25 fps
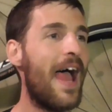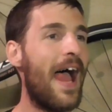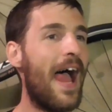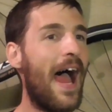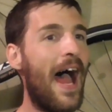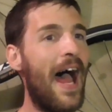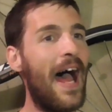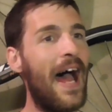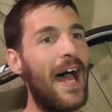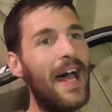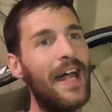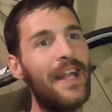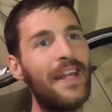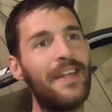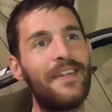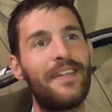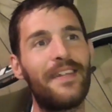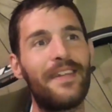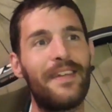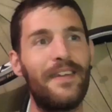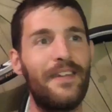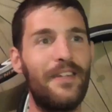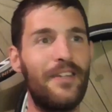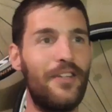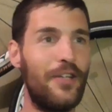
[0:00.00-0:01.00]

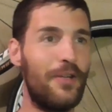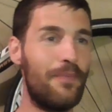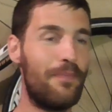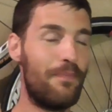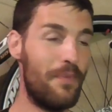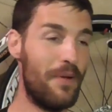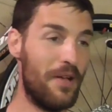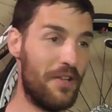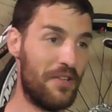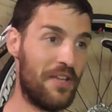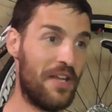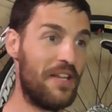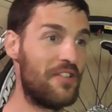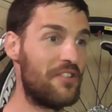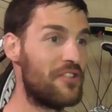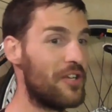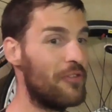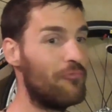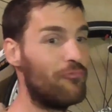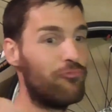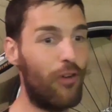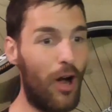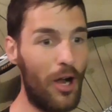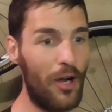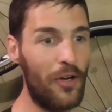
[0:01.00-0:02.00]
and you
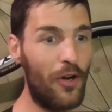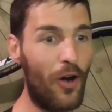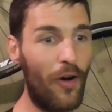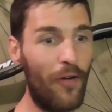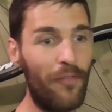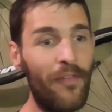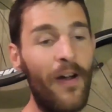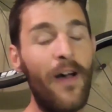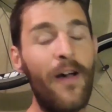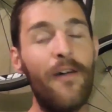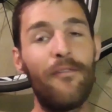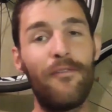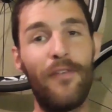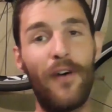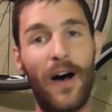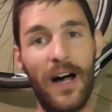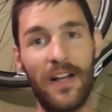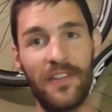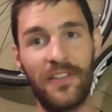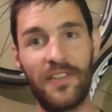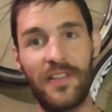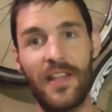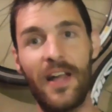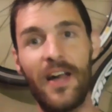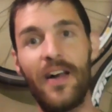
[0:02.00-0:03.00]
essentially run off
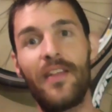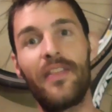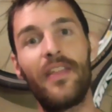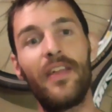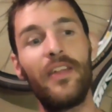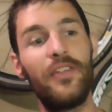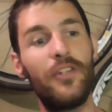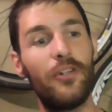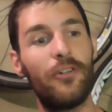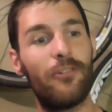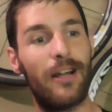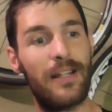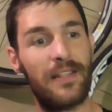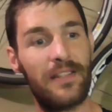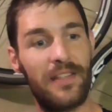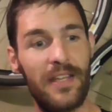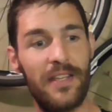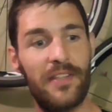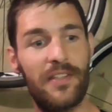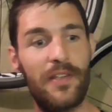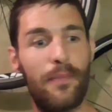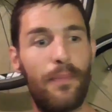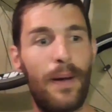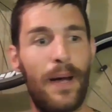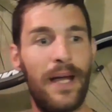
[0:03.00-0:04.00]
faster than your
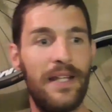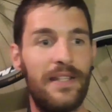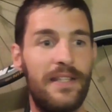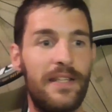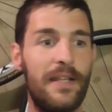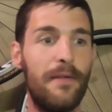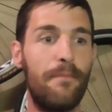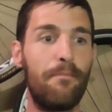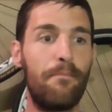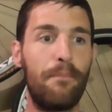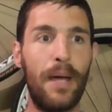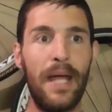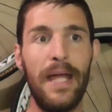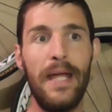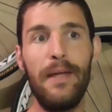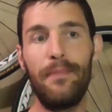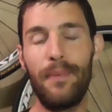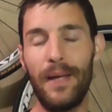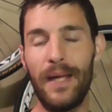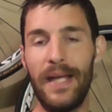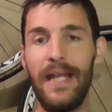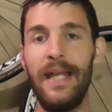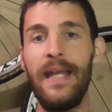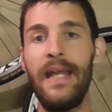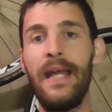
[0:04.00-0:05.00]
anticipated
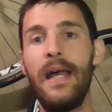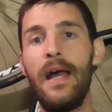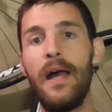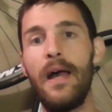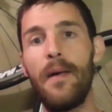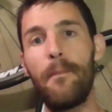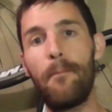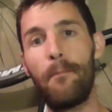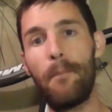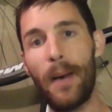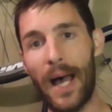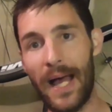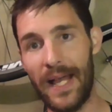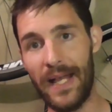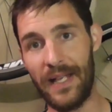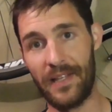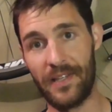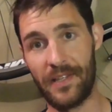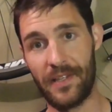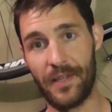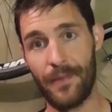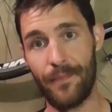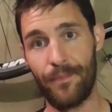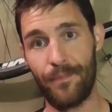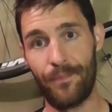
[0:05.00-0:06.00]
PB
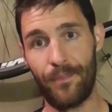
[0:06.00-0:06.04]
pace.